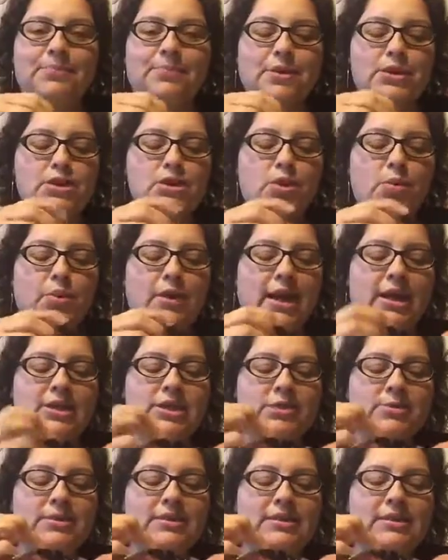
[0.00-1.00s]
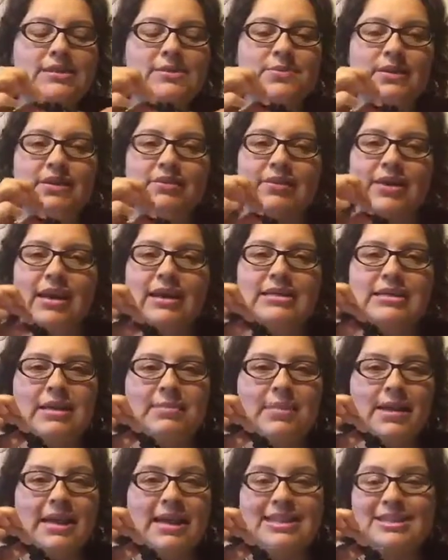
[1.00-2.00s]
So what I do with this one, if
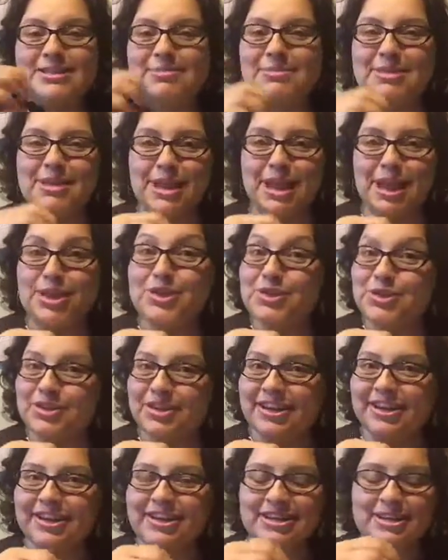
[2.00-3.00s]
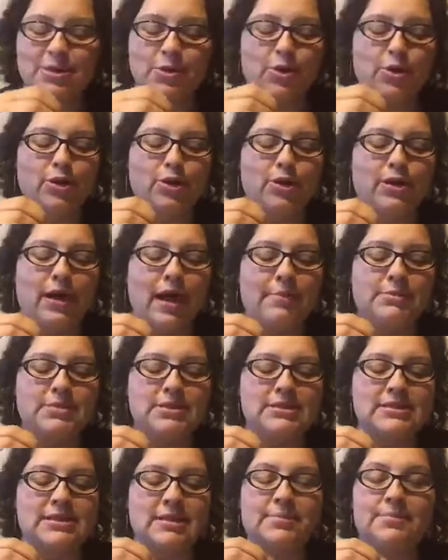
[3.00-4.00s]
anytime I eat something I shouldn't, or I'm
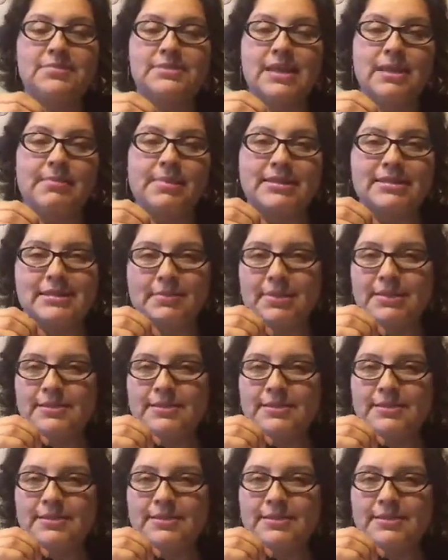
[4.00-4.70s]
just upset, my stomach's